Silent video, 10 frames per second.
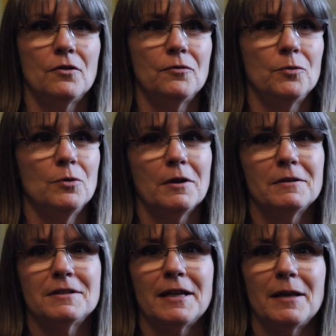food on
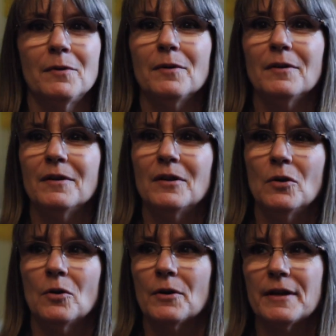the table
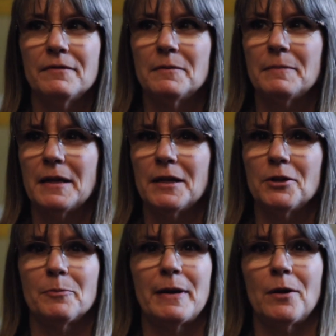or even paying
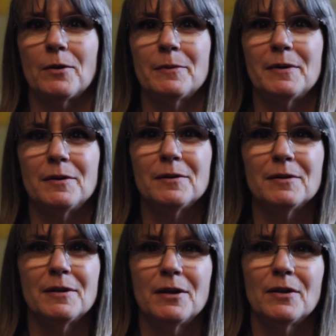your power bill,
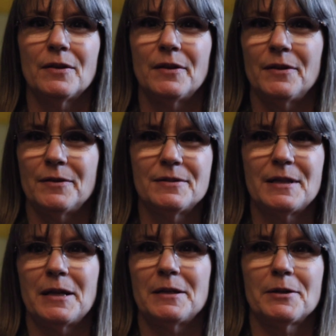
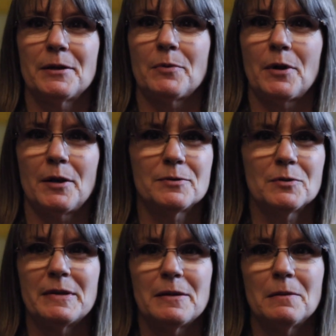sanitary products
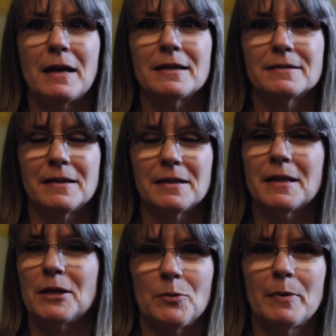will be the last thing
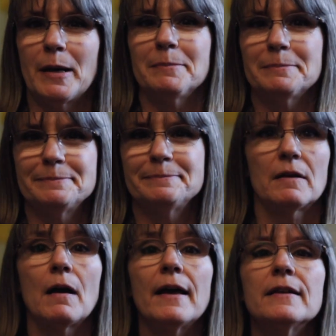that you buy.
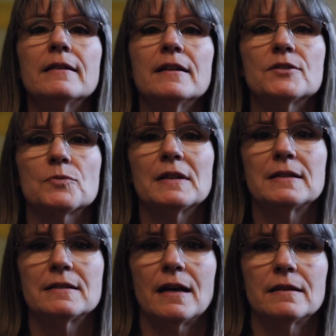I think that it's really
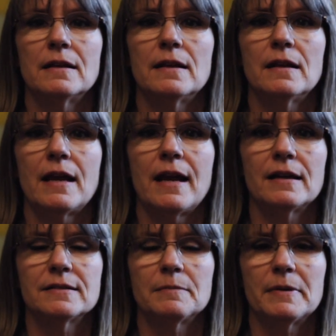sad that it
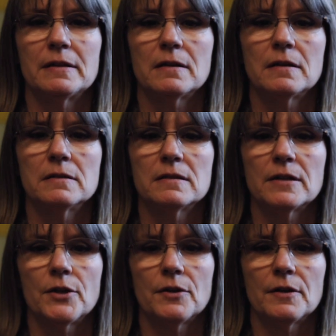hasn't been
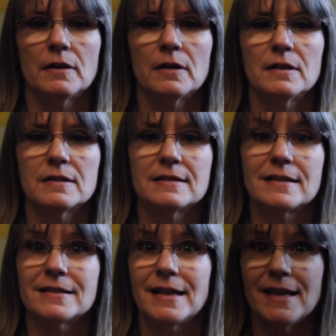considered a
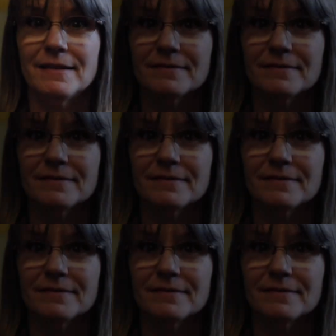necessity.